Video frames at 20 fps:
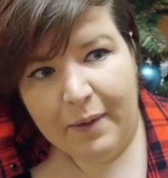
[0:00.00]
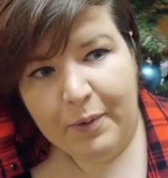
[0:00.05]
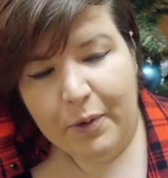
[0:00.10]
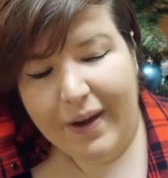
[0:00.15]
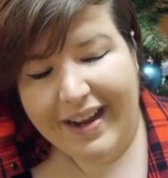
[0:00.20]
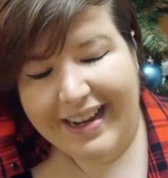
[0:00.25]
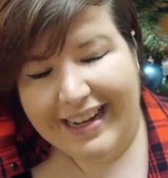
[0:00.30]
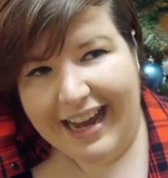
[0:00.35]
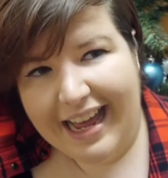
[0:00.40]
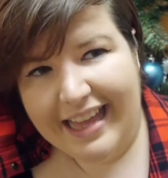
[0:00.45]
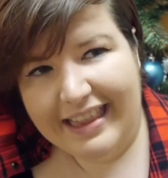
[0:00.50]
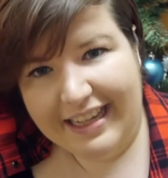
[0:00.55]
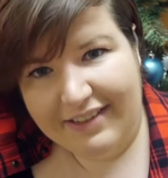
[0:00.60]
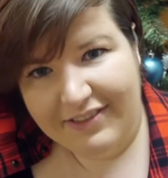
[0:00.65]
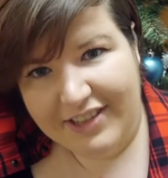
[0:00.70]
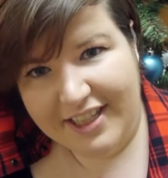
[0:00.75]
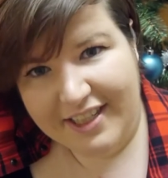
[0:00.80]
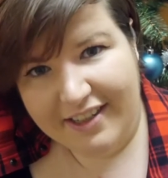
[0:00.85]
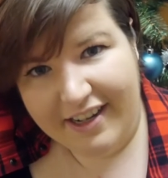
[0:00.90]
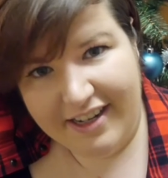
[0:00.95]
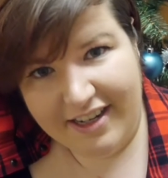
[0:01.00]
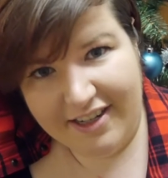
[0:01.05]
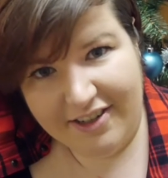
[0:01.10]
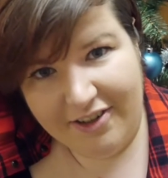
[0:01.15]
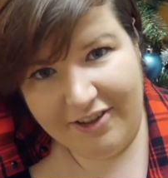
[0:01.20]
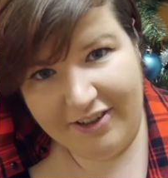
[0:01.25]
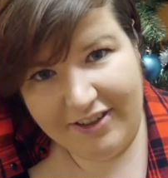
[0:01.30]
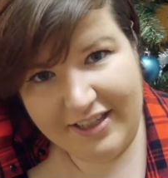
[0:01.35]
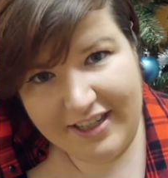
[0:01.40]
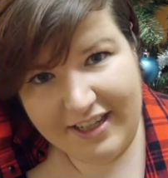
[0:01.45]
I'm quite glad they've decided
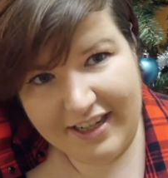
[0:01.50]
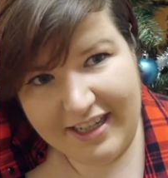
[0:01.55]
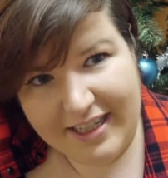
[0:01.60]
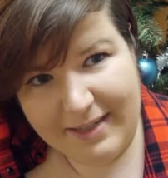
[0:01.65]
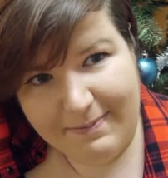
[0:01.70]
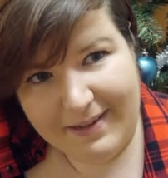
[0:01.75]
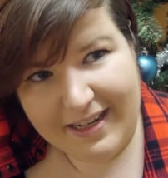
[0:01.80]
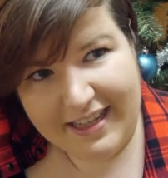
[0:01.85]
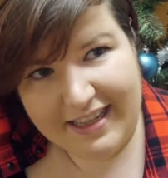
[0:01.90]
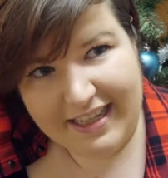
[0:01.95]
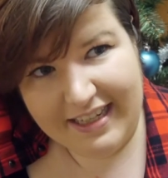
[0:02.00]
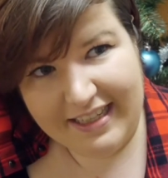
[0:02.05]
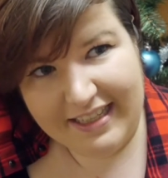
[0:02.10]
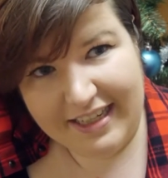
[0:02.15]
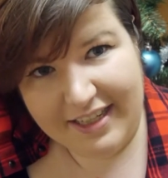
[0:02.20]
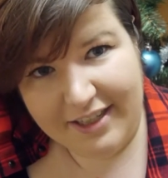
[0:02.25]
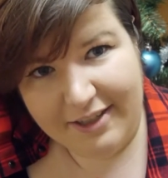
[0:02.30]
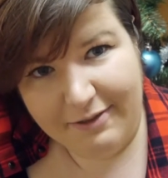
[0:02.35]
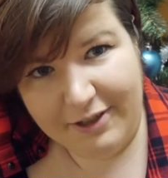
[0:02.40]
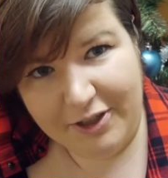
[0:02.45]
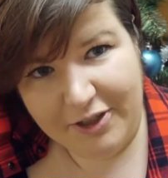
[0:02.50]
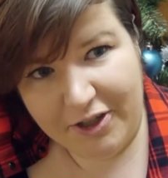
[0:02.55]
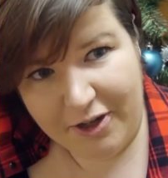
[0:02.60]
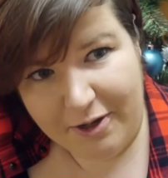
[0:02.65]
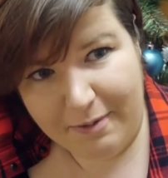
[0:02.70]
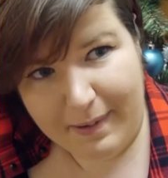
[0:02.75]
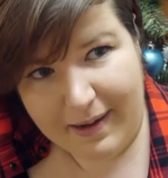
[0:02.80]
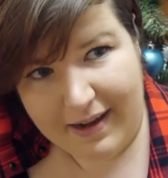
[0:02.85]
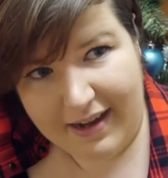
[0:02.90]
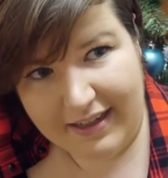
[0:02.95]
not to split this into a
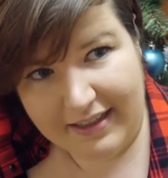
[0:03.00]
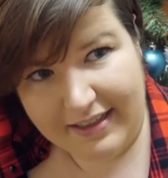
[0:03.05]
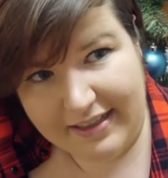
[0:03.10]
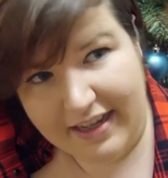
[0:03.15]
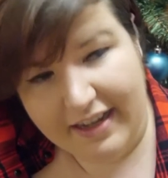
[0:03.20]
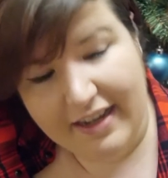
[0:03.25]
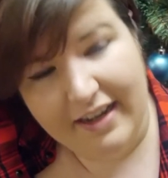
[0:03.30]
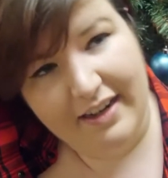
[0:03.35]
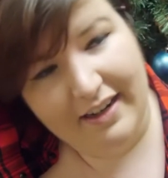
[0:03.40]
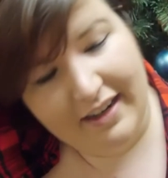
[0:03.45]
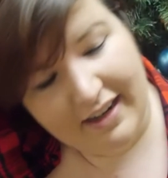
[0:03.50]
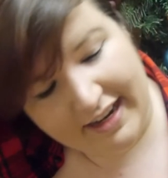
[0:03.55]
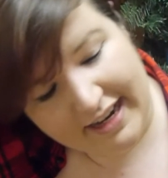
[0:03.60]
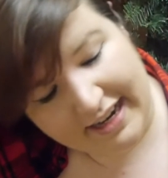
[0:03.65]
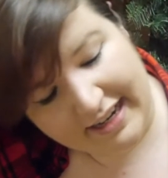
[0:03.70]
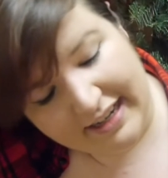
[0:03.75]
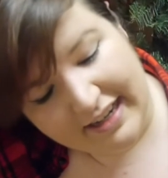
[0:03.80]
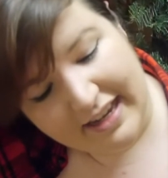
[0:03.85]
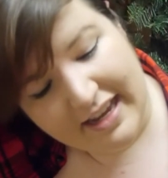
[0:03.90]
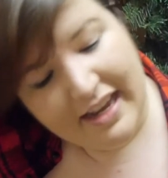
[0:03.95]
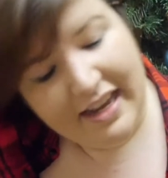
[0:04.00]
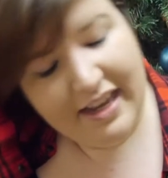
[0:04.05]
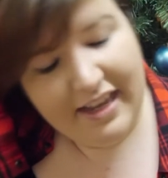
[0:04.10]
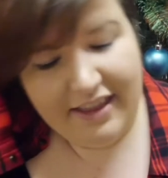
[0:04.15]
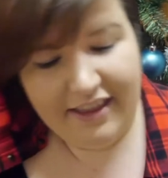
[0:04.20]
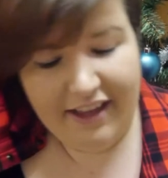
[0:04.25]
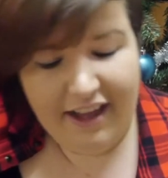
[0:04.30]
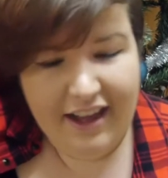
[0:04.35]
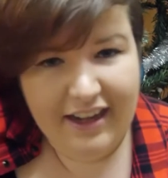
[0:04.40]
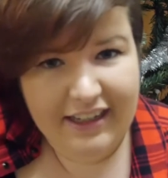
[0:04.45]
2-parter like
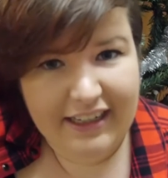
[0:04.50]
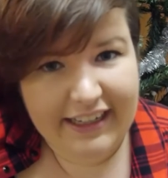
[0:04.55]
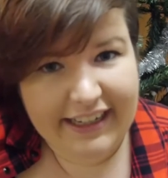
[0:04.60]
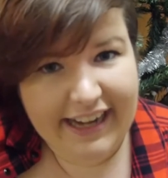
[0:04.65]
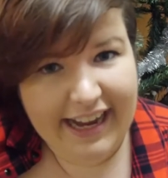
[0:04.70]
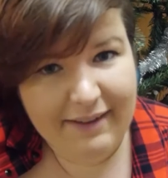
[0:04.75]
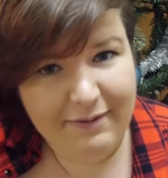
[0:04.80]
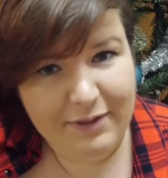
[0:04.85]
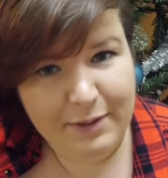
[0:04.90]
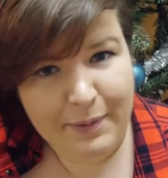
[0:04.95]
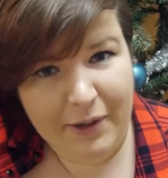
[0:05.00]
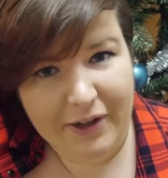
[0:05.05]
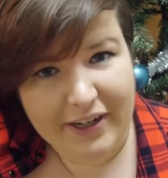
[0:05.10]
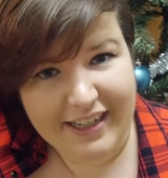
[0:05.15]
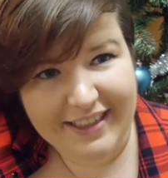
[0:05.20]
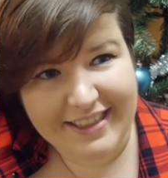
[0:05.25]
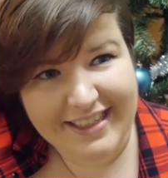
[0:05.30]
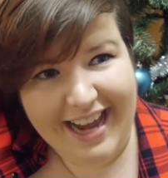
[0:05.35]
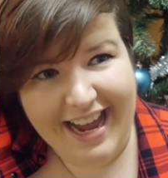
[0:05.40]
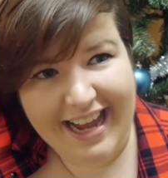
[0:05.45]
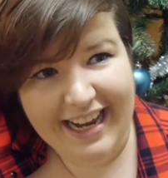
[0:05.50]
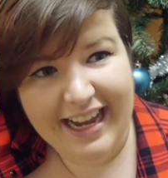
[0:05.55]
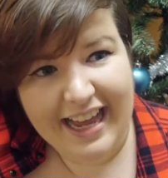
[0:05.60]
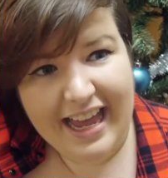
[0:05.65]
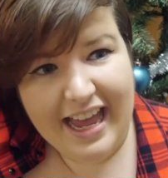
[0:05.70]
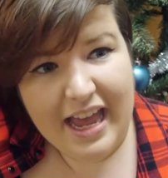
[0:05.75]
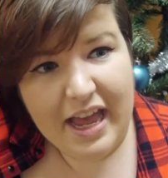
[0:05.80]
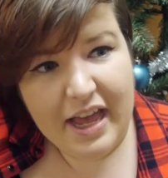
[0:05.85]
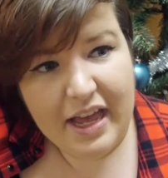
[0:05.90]
The Hunger Games Mockingjay.